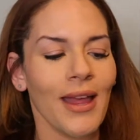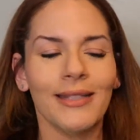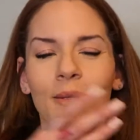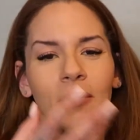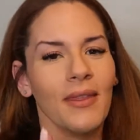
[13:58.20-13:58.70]

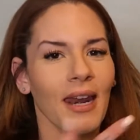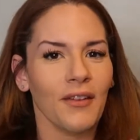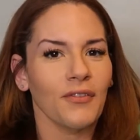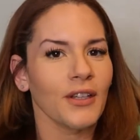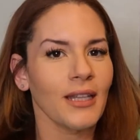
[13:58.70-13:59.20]
that's something that I
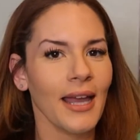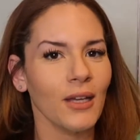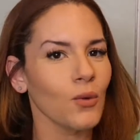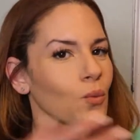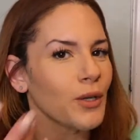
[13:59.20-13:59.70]
feel
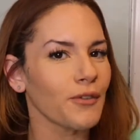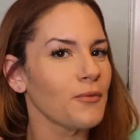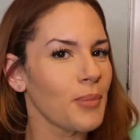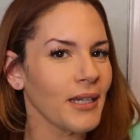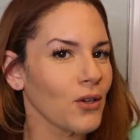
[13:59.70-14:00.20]
like would
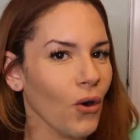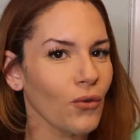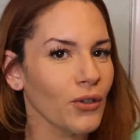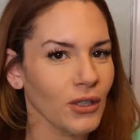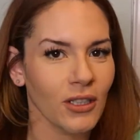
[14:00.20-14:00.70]
have been
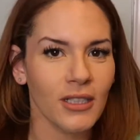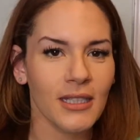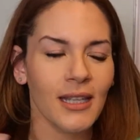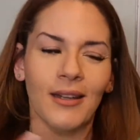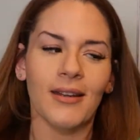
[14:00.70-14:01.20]
overlooked
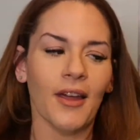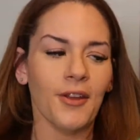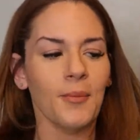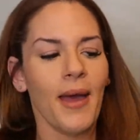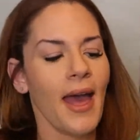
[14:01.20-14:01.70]
in
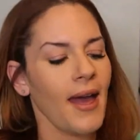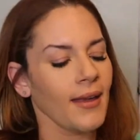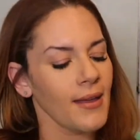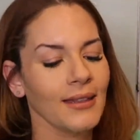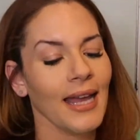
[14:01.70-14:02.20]
another
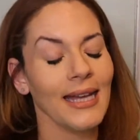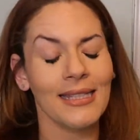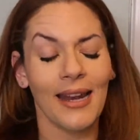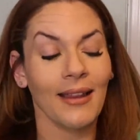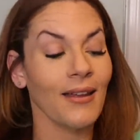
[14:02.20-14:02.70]
bag. Like I
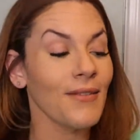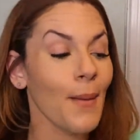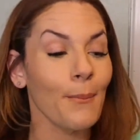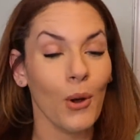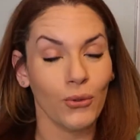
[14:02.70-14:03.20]
said, I love
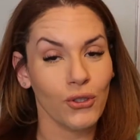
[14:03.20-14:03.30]
that both